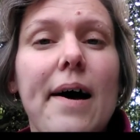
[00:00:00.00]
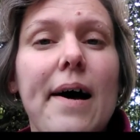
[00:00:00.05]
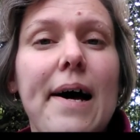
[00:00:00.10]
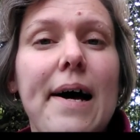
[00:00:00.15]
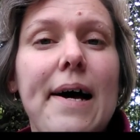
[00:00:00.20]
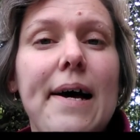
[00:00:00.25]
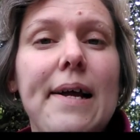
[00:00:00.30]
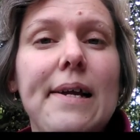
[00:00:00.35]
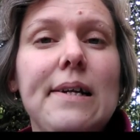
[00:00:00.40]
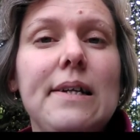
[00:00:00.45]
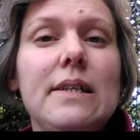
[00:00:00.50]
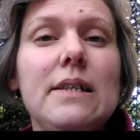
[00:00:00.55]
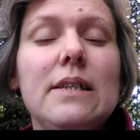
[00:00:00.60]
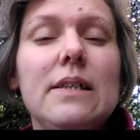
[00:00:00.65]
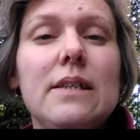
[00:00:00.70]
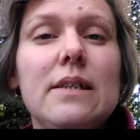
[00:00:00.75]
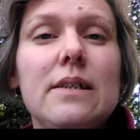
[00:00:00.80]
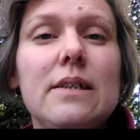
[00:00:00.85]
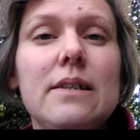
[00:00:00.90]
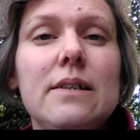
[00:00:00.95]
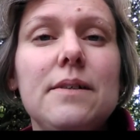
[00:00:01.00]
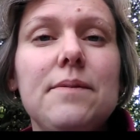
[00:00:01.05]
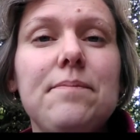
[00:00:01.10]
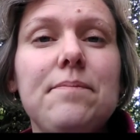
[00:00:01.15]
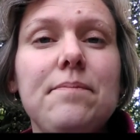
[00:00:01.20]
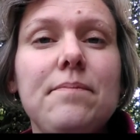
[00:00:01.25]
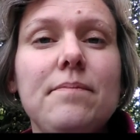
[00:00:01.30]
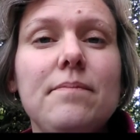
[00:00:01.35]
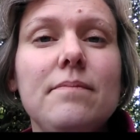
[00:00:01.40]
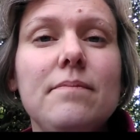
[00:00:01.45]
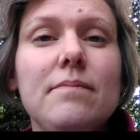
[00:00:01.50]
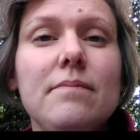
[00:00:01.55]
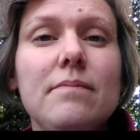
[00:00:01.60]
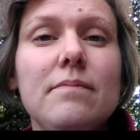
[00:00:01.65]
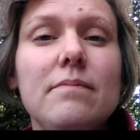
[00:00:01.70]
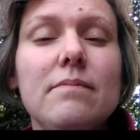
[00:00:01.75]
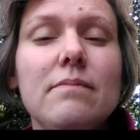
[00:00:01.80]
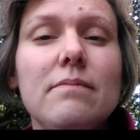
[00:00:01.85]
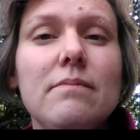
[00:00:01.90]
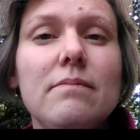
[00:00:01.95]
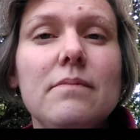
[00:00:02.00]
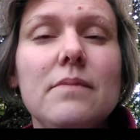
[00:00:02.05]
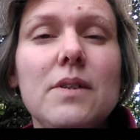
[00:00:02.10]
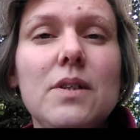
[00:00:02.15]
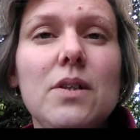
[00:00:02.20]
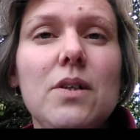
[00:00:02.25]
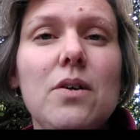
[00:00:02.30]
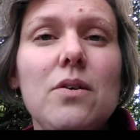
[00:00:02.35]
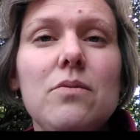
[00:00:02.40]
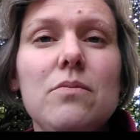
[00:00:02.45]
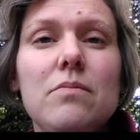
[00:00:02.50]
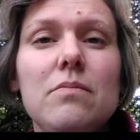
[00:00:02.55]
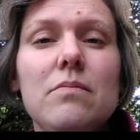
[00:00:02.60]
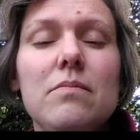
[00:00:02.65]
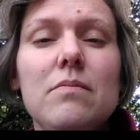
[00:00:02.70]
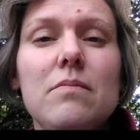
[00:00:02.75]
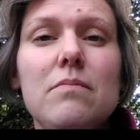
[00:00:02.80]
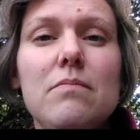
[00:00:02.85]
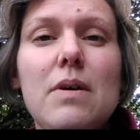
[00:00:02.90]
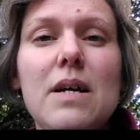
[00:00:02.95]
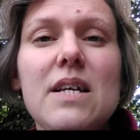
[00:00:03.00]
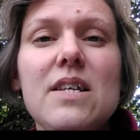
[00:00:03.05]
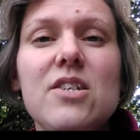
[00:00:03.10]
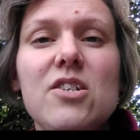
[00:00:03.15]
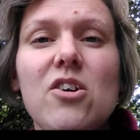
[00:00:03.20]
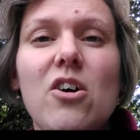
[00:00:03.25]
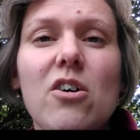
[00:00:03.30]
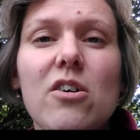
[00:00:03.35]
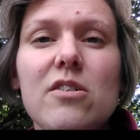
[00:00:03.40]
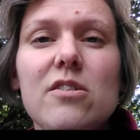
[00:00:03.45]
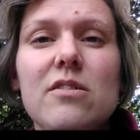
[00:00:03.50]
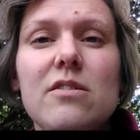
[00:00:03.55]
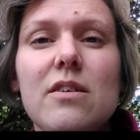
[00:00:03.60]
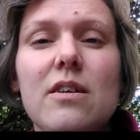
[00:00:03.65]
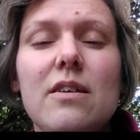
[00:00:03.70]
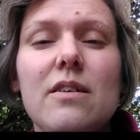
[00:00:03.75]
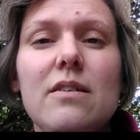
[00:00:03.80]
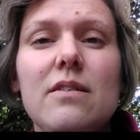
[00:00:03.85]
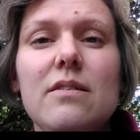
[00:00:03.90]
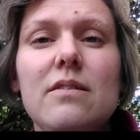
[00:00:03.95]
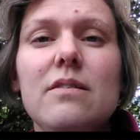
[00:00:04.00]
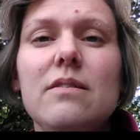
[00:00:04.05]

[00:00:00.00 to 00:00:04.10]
and uh, you know makes socks and